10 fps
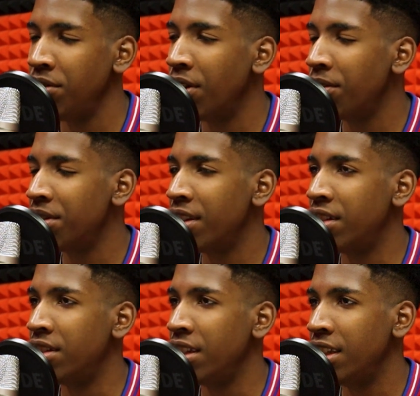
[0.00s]
you go to the
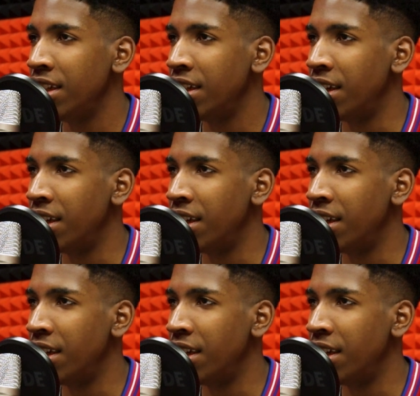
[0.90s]
G League,